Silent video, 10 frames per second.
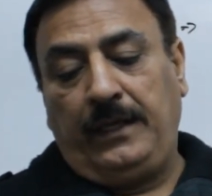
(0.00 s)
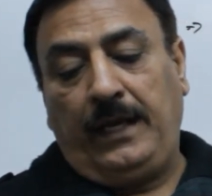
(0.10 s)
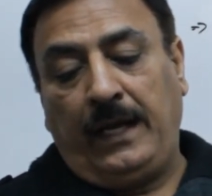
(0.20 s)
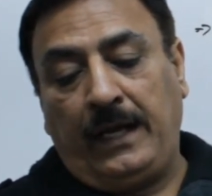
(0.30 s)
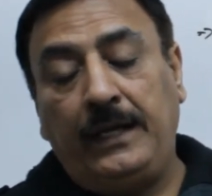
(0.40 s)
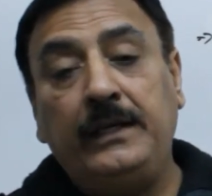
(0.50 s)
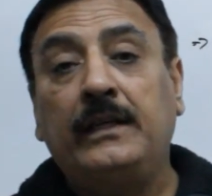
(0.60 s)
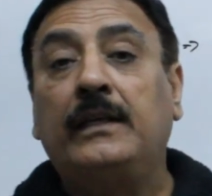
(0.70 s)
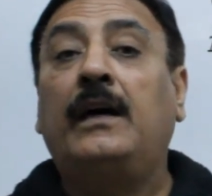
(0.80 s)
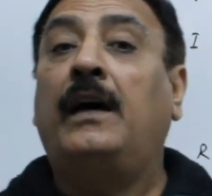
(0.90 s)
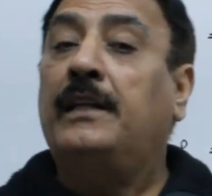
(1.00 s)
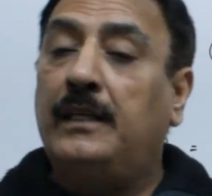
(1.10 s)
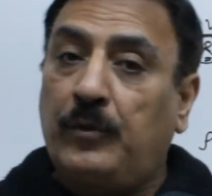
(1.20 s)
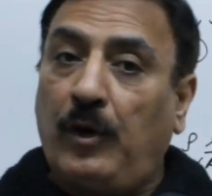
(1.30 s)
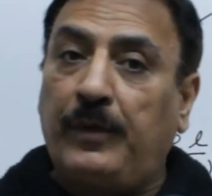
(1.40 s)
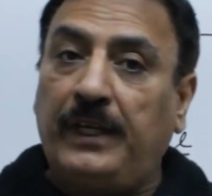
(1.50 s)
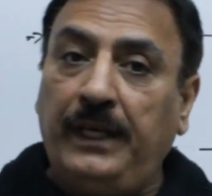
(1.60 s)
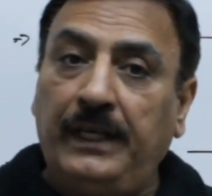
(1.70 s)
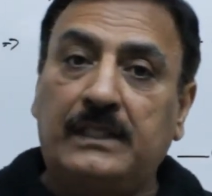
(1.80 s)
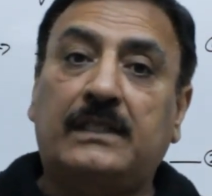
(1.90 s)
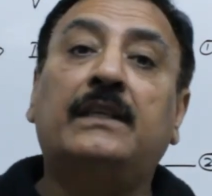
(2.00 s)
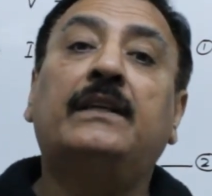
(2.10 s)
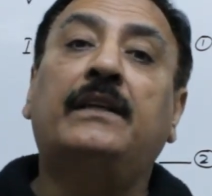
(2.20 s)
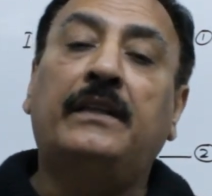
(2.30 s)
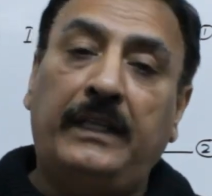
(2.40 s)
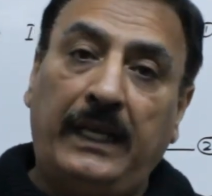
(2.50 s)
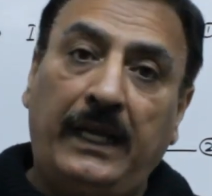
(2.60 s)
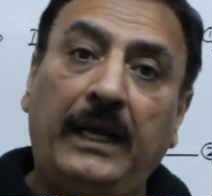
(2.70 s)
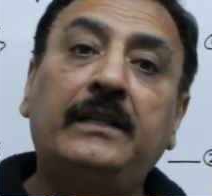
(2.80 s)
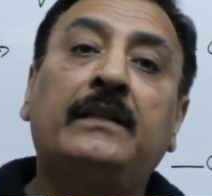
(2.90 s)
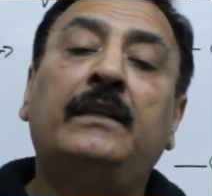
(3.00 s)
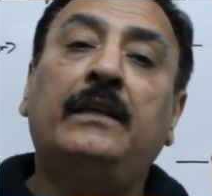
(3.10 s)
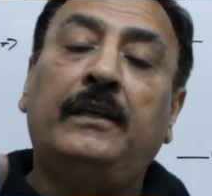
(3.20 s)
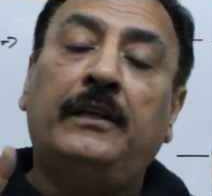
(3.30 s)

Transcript: And another property is that